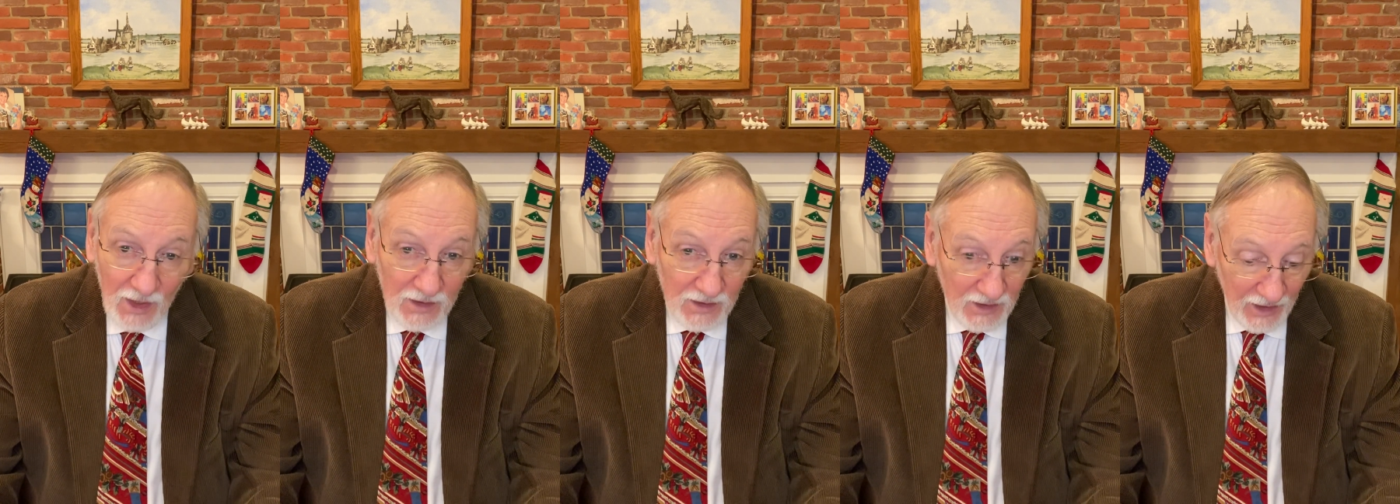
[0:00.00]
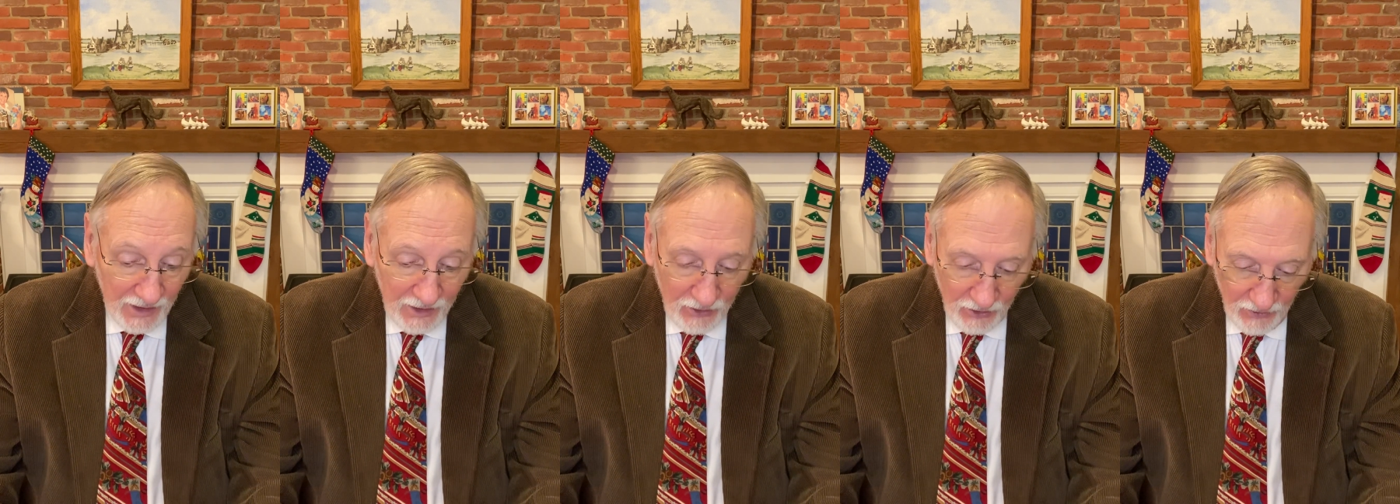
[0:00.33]

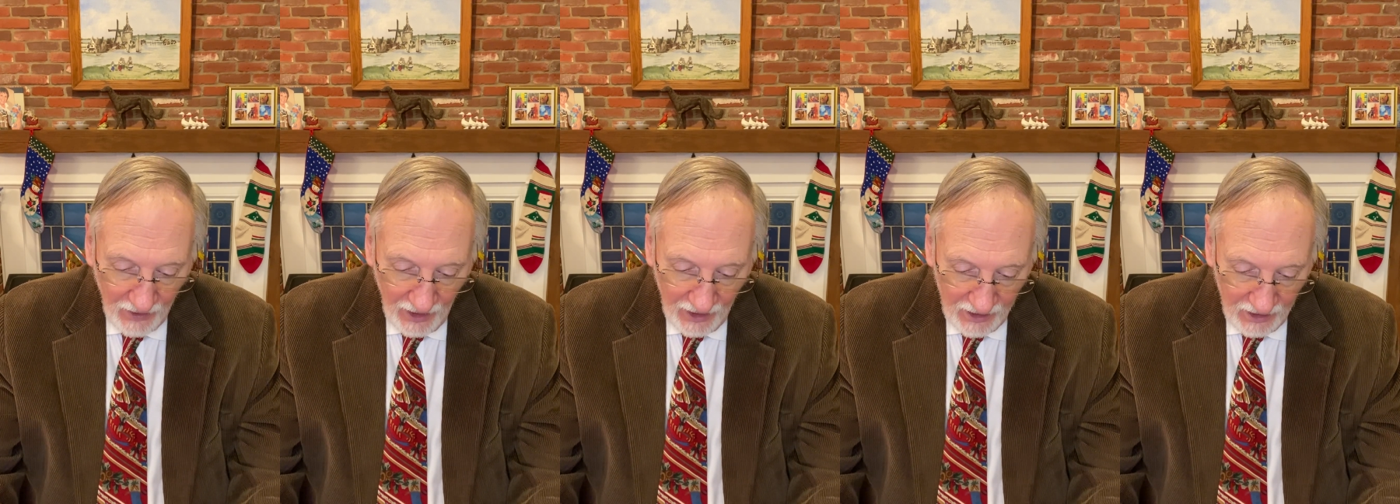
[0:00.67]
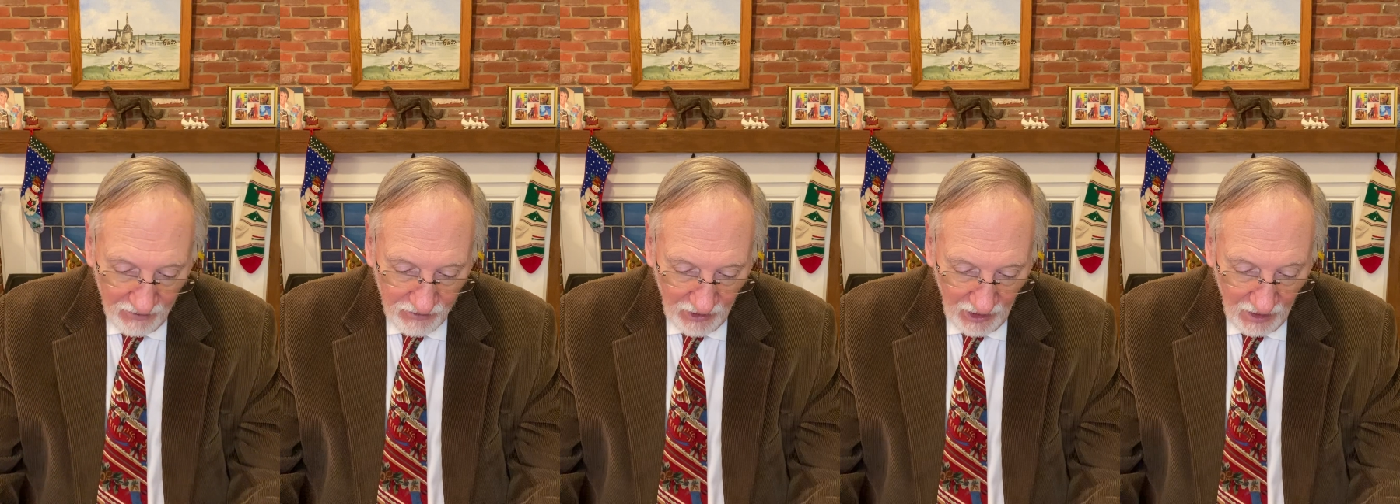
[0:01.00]
Later that
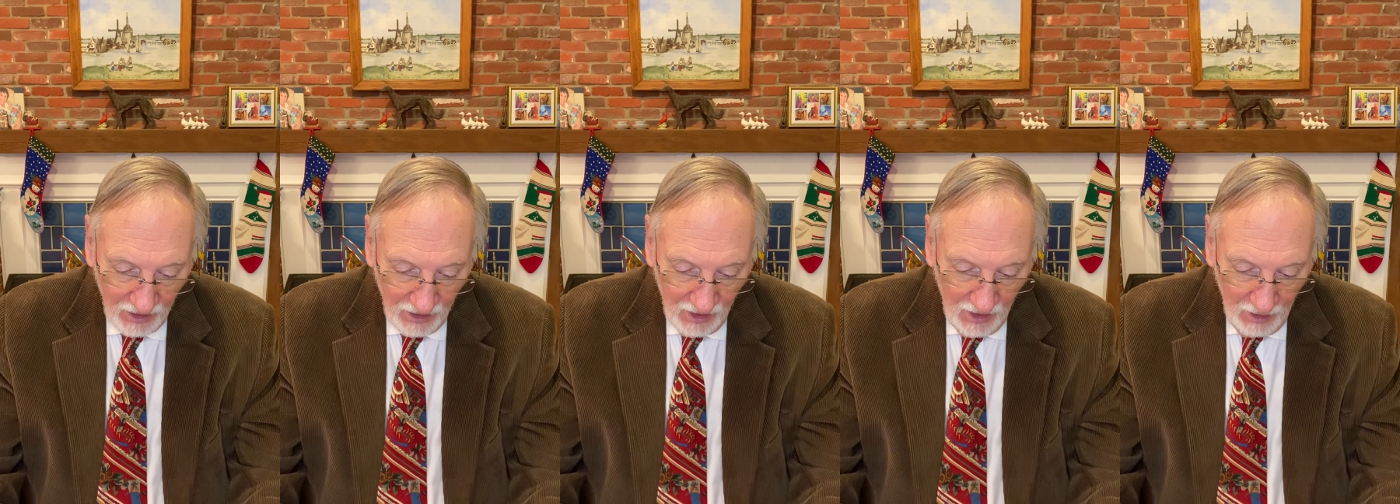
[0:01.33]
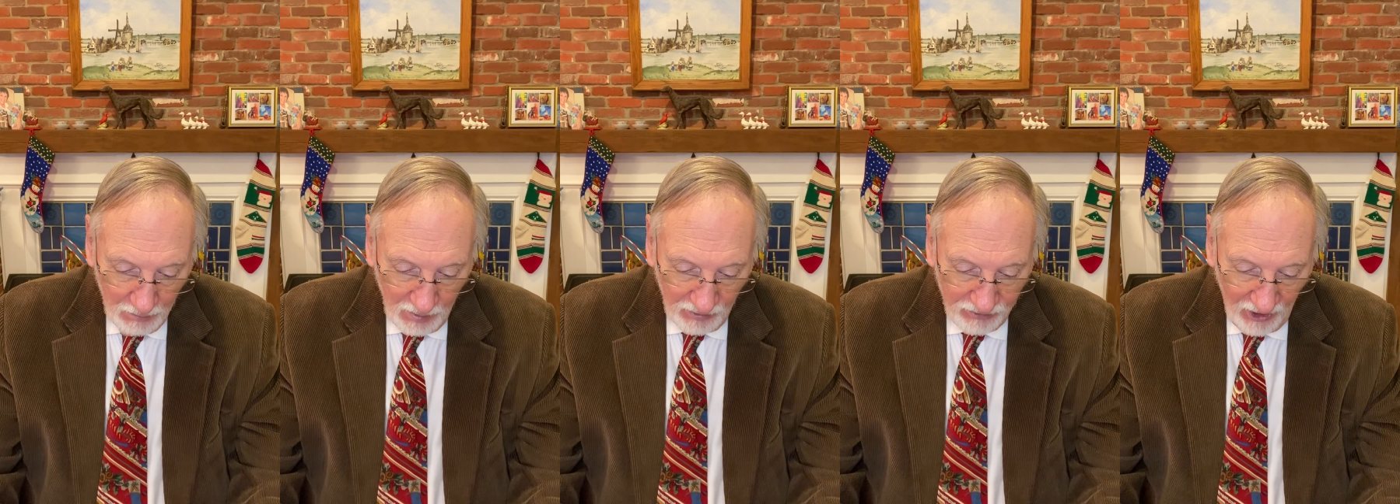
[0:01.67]
evening,
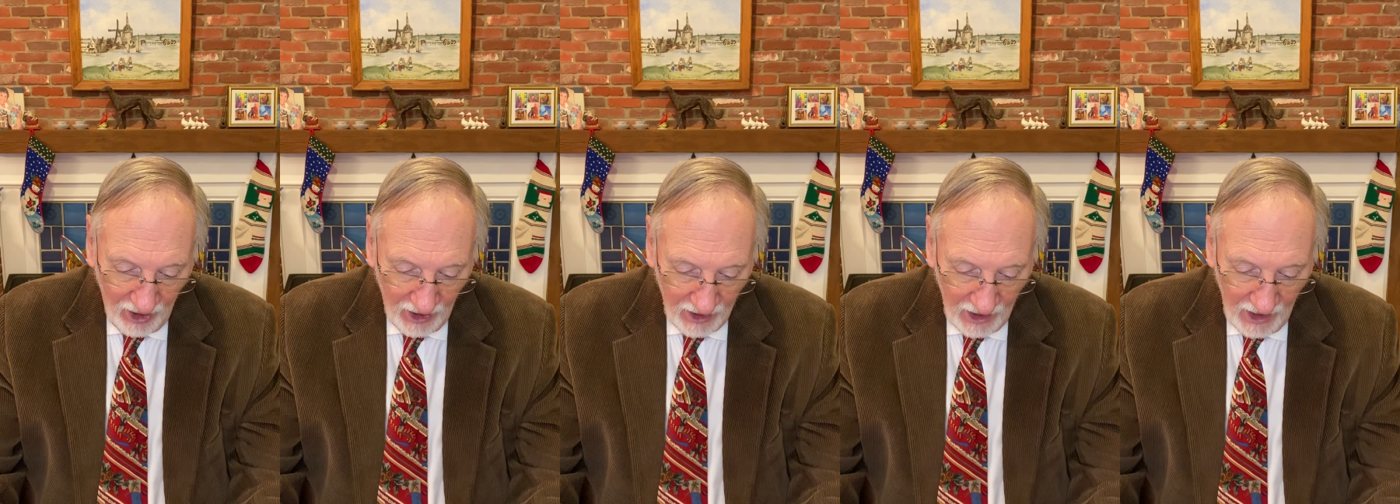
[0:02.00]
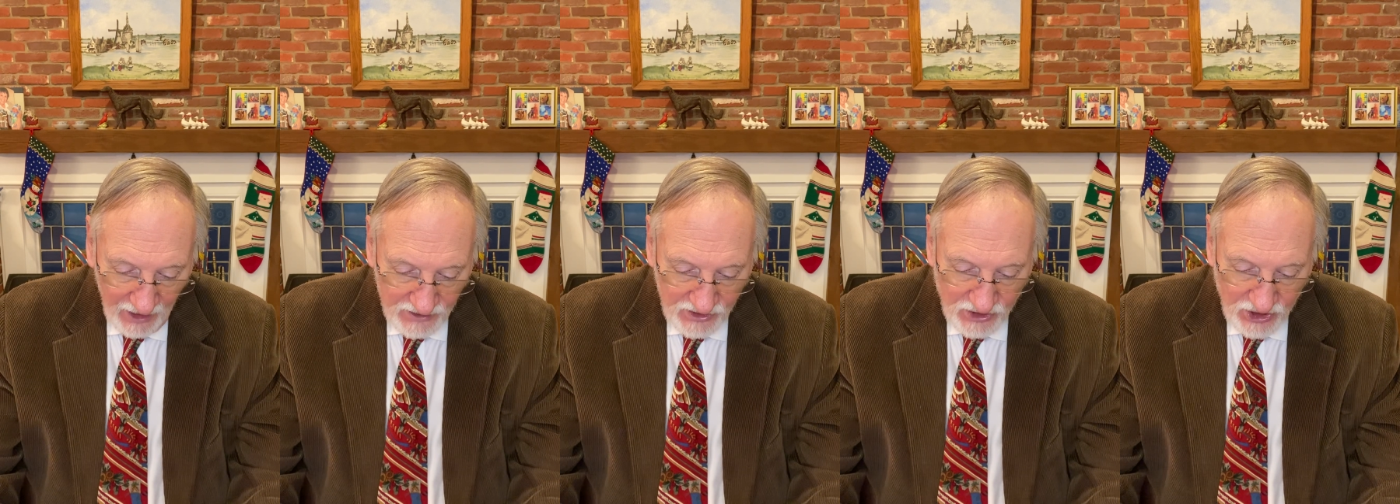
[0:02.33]
Befana
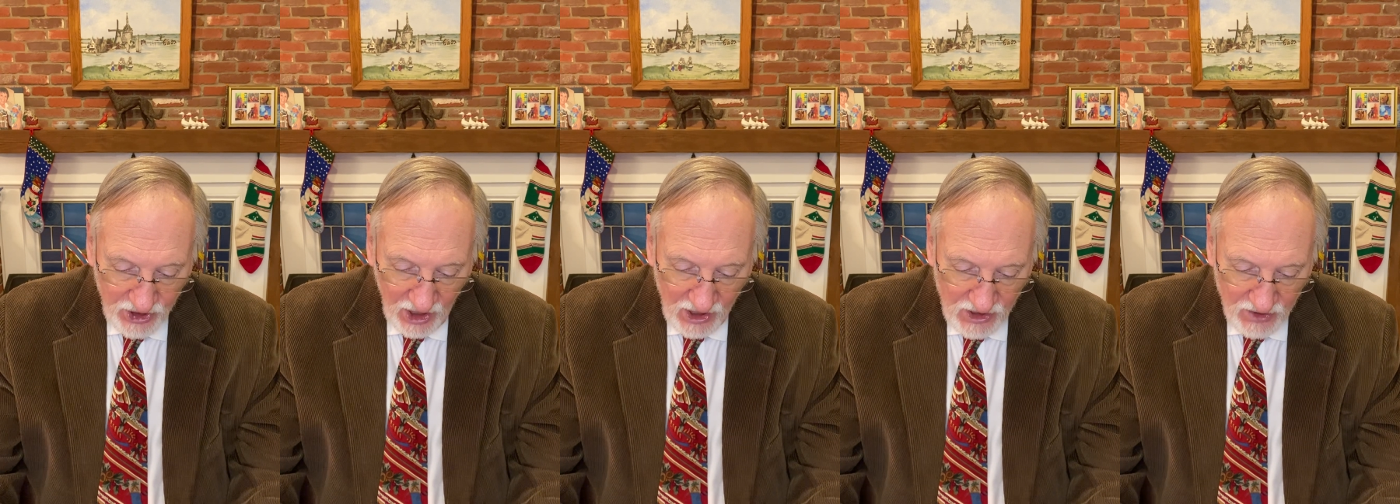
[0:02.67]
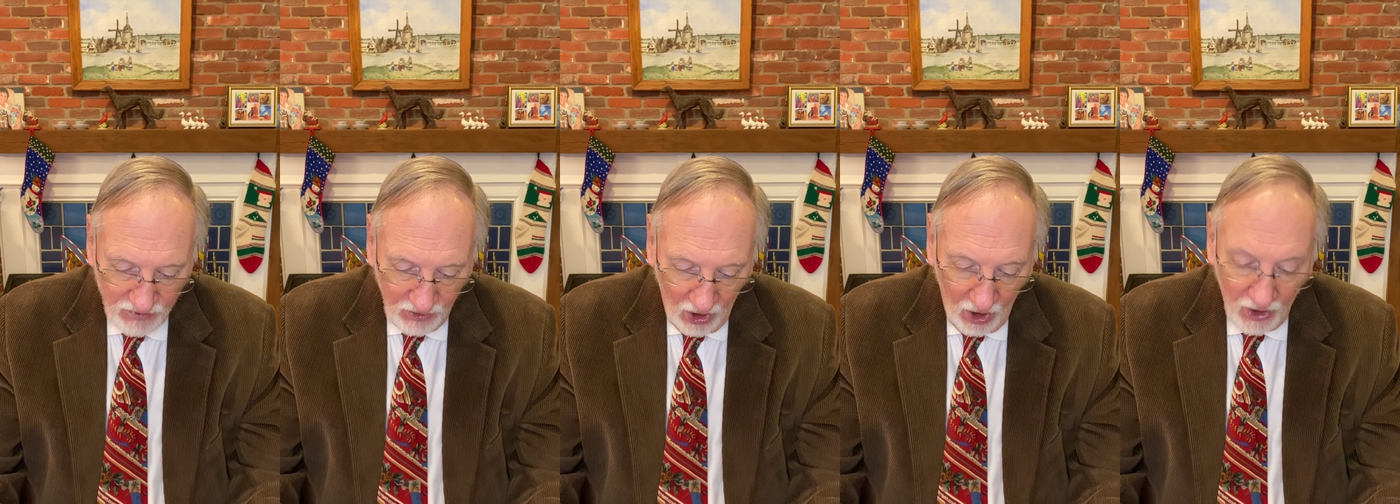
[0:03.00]
has a change of
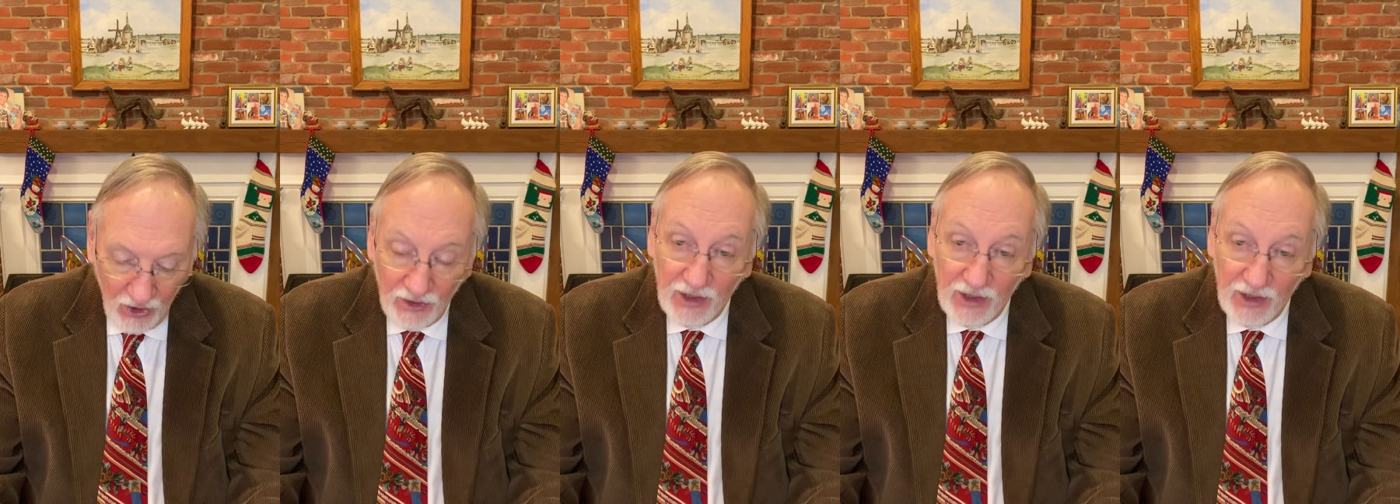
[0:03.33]
heart